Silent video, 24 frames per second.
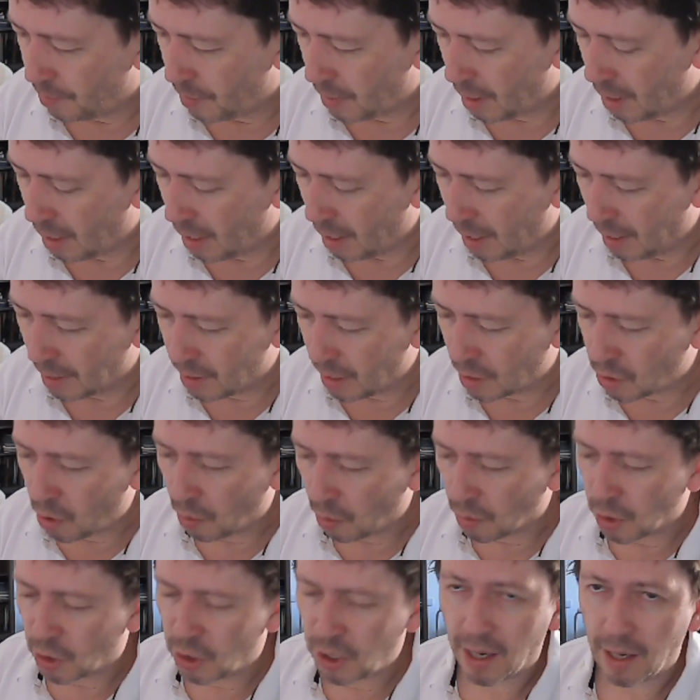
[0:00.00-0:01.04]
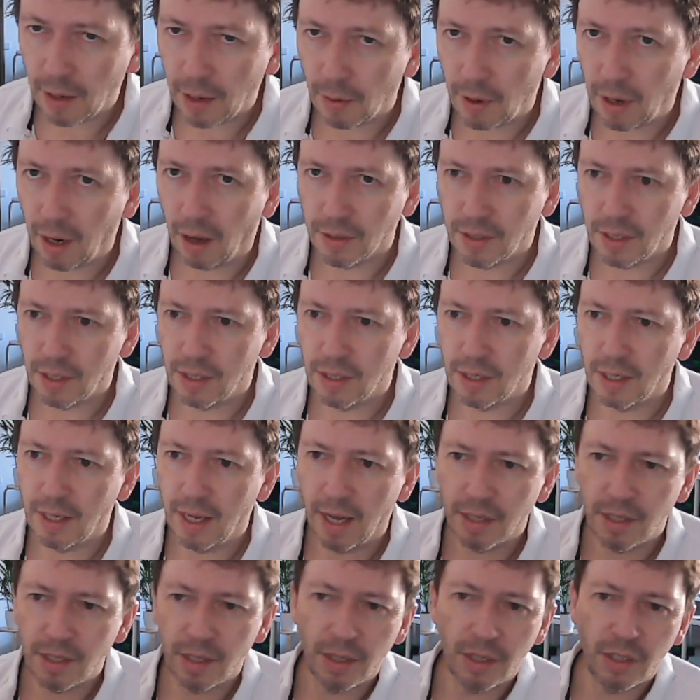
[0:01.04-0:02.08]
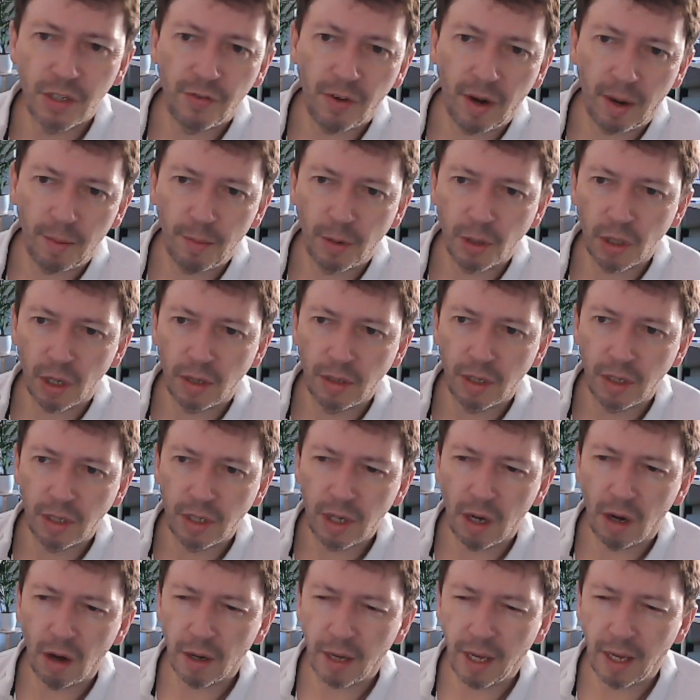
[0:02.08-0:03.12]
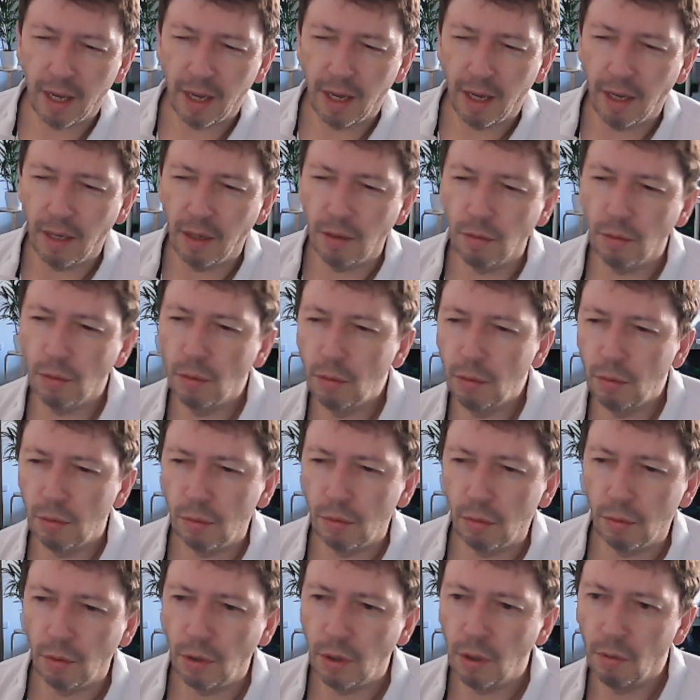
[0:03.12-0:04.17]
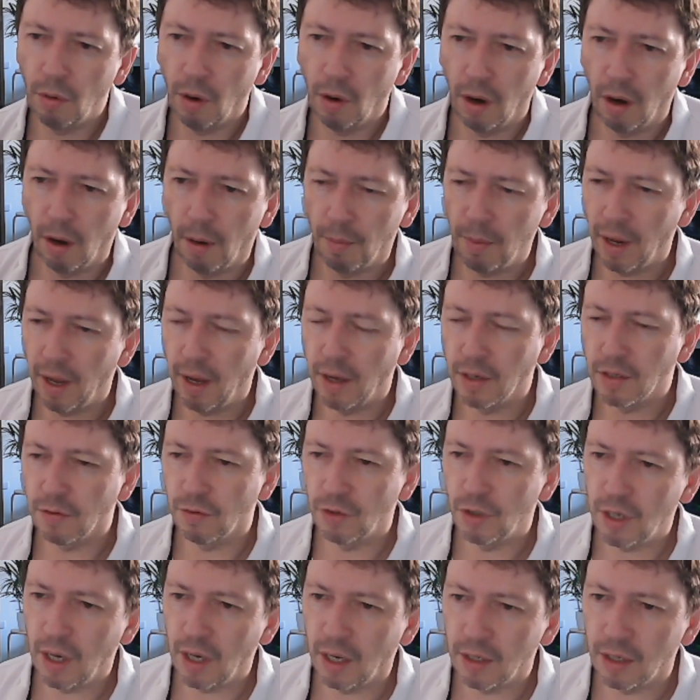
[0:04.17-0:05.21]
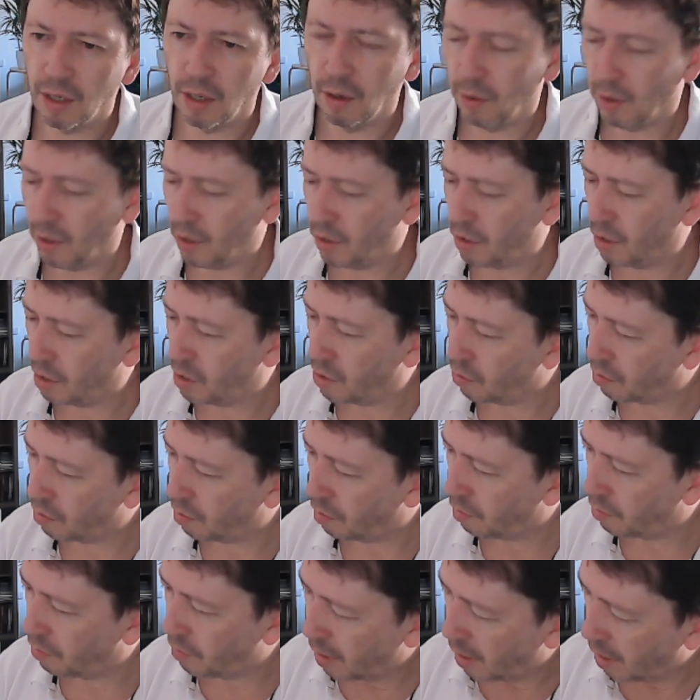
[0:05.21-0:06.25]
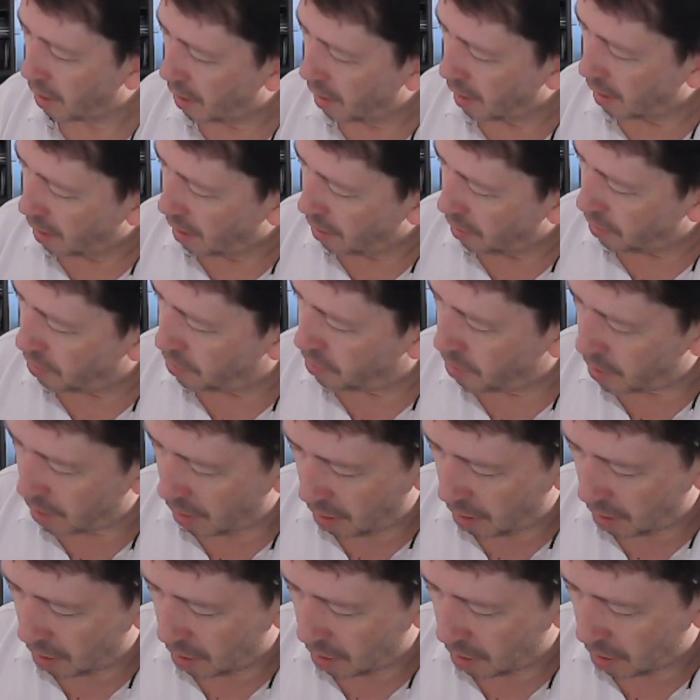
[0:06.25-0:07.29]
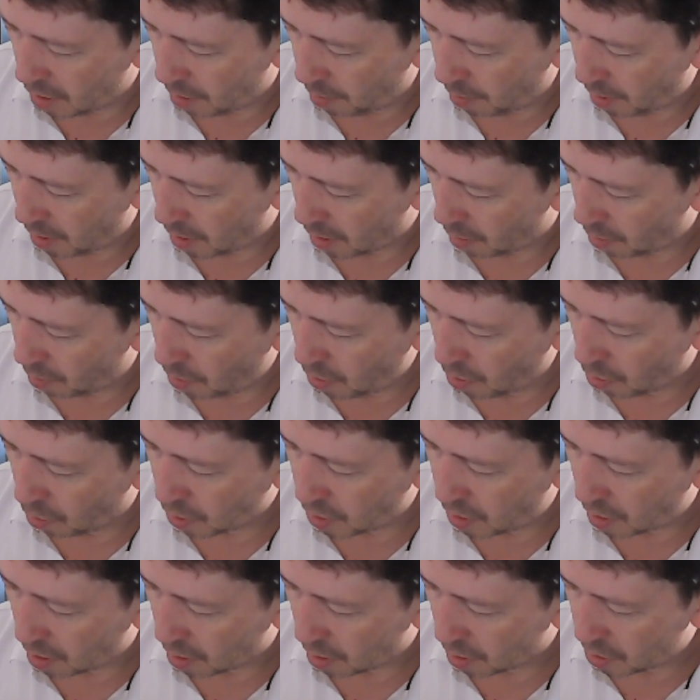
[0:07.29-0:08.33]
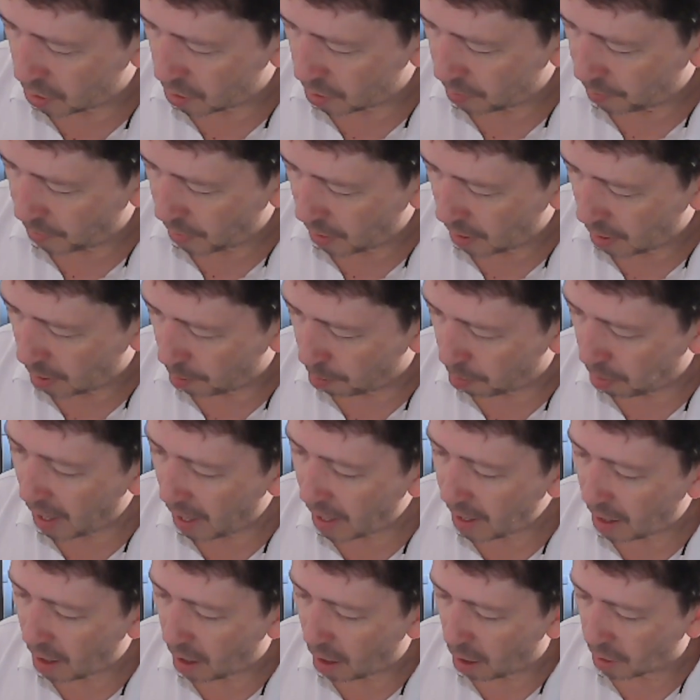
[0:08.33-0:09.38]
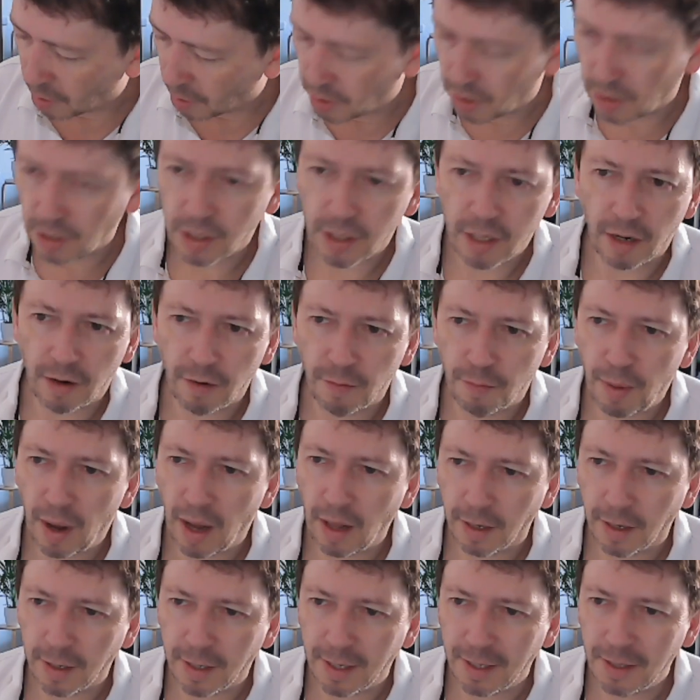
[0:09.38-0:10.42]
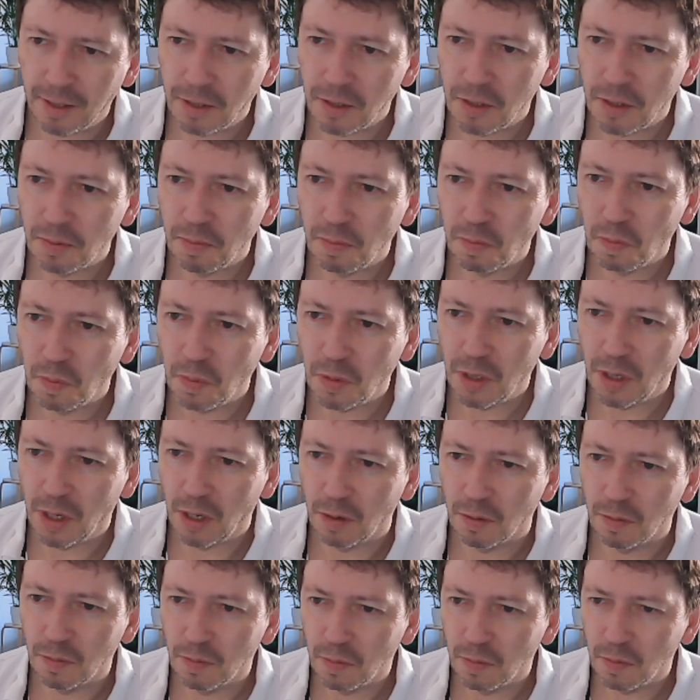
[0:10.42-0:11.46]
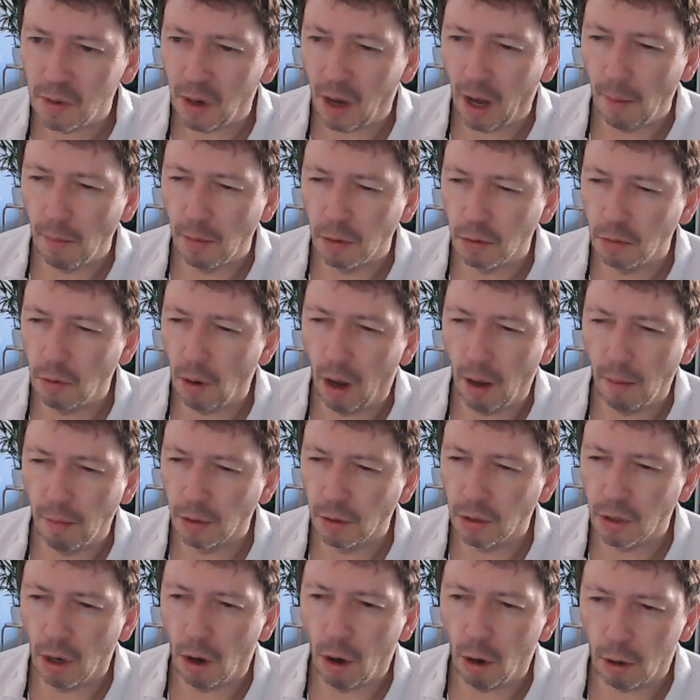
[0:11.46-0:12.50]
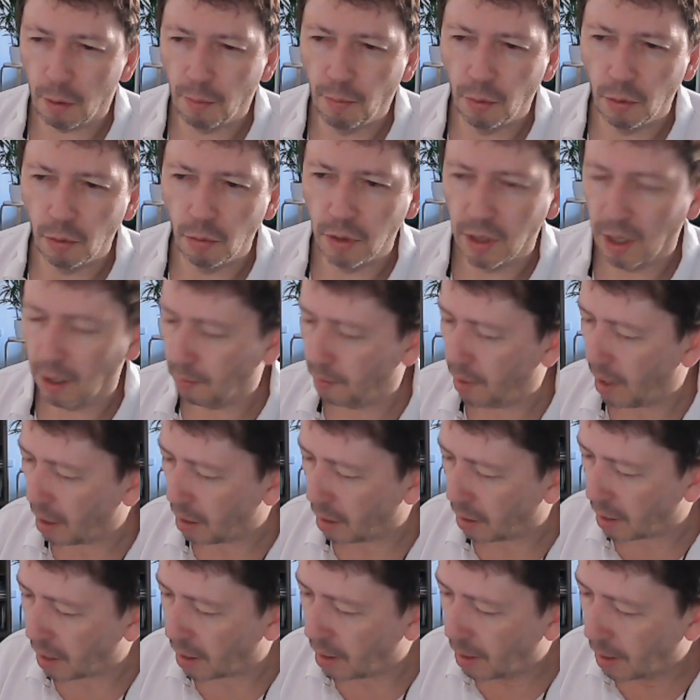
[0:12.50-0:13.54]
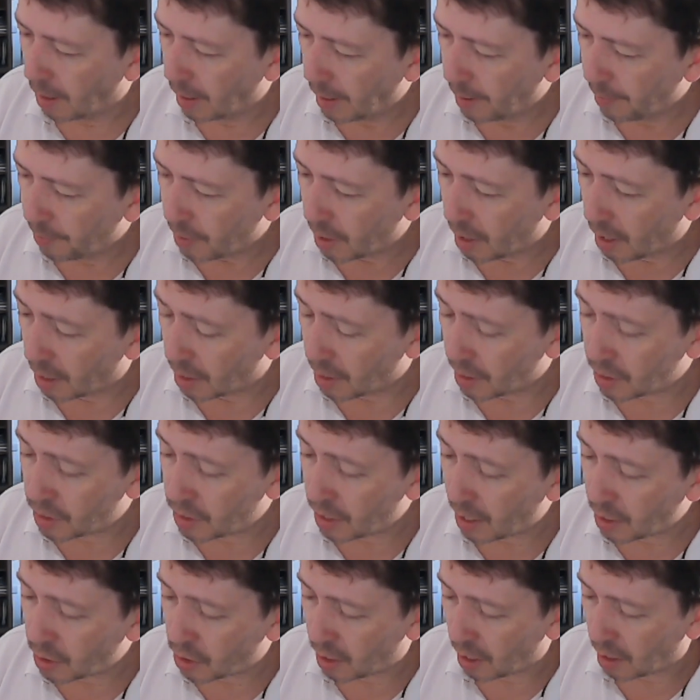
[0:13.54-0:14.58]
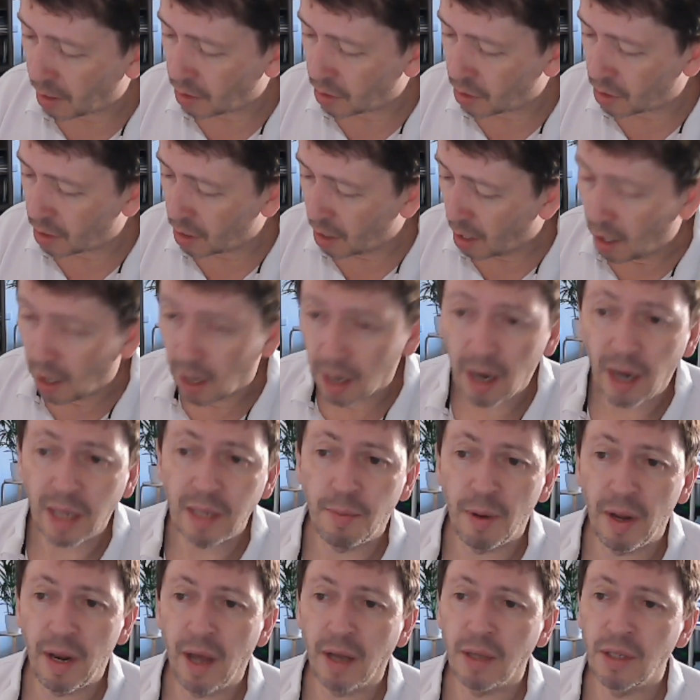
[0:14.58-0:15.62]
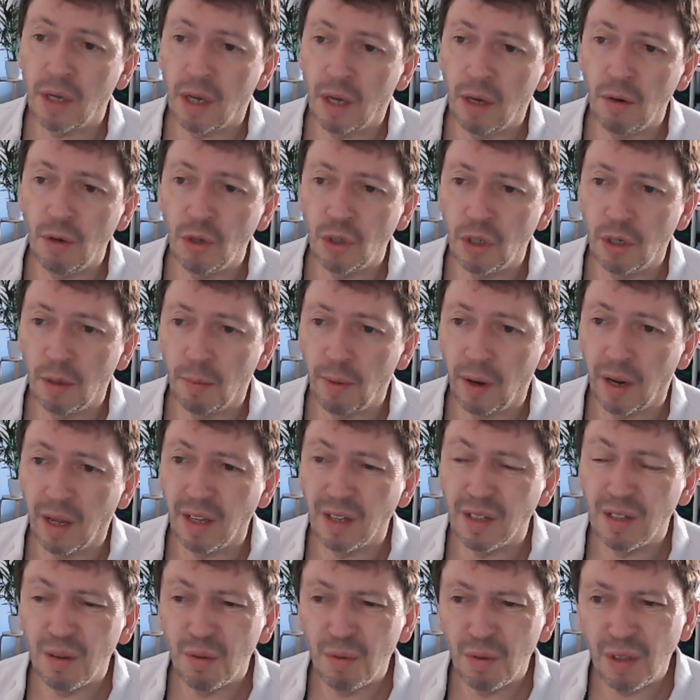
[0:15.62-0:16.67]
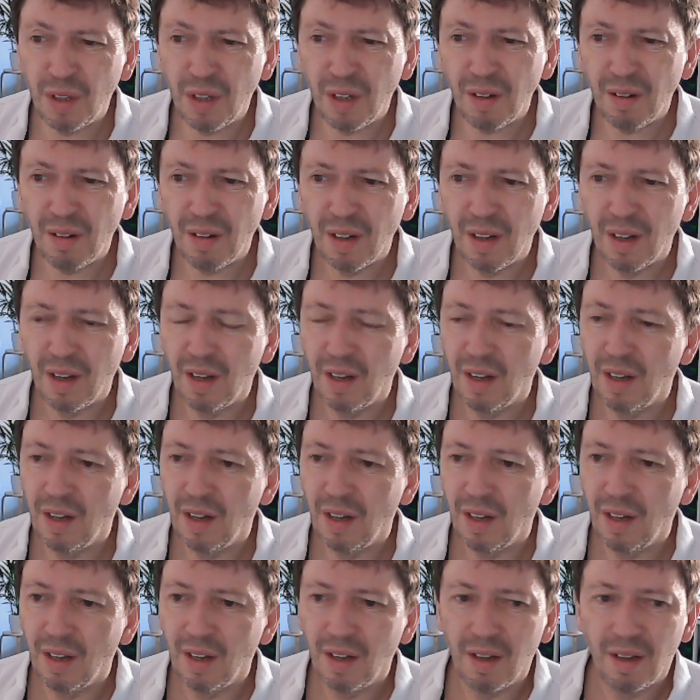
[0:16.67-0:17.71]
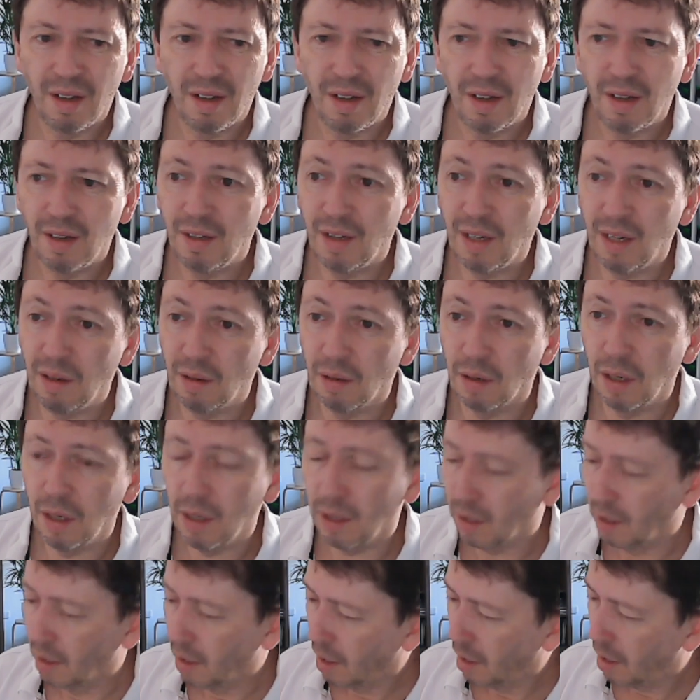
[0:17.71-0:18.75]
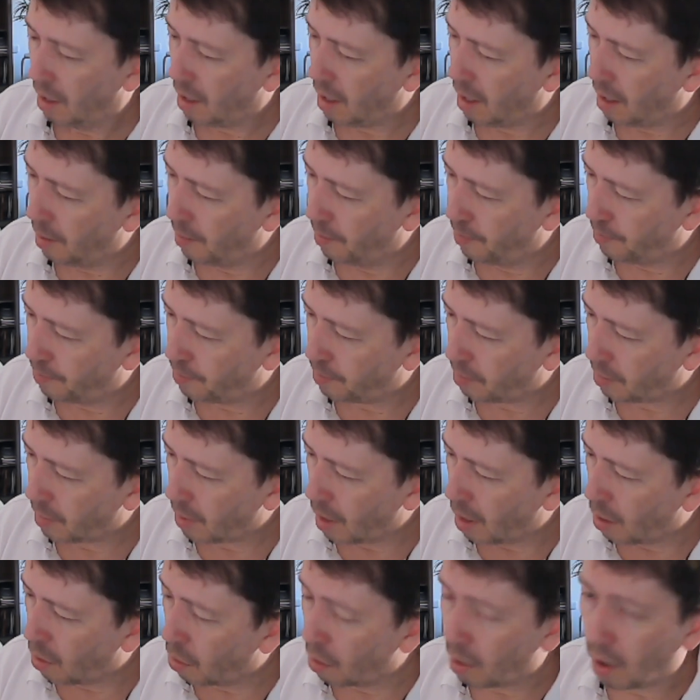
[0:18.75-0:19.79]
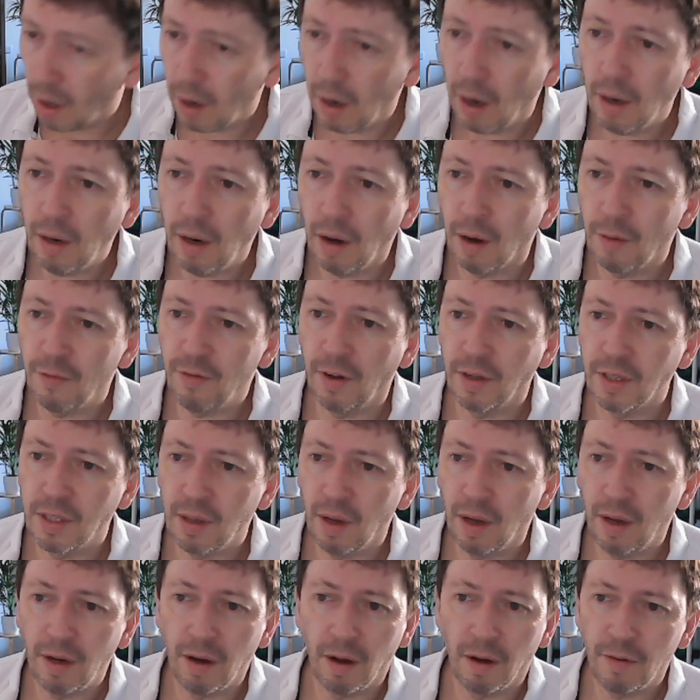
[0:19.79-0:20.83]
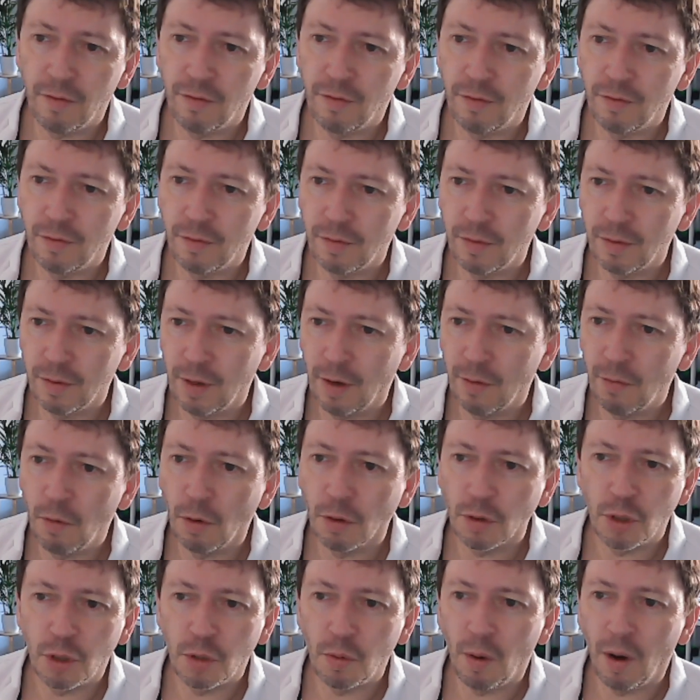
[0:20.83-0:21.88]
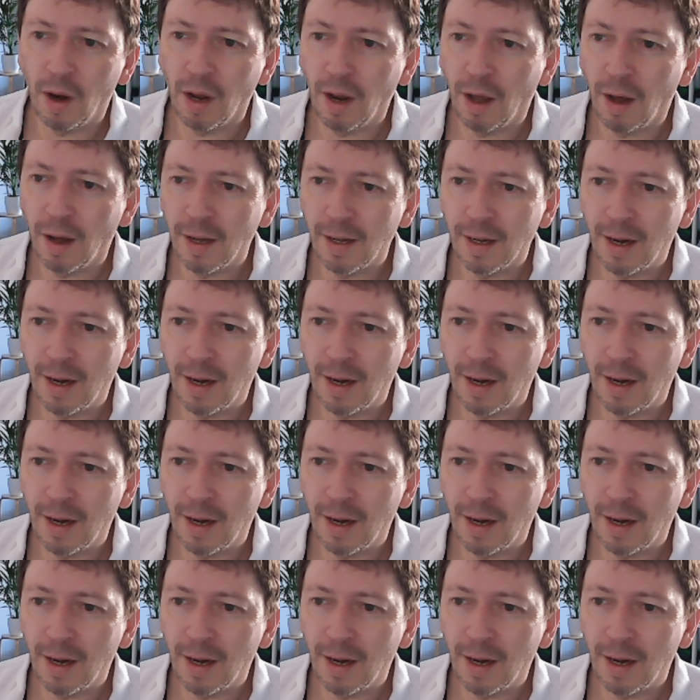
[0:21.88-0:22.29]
It's got the shadow classes in here, so this is very much Underdarky. Ooh, you are players of shadow. It's sort of the naughtiness. Blackguards instead of paladins. I'm a dark brooding paladin. Assassins. I'd like to be an executioner, please. Would you? Yeah, all right. I fancy. I've watched Twilight.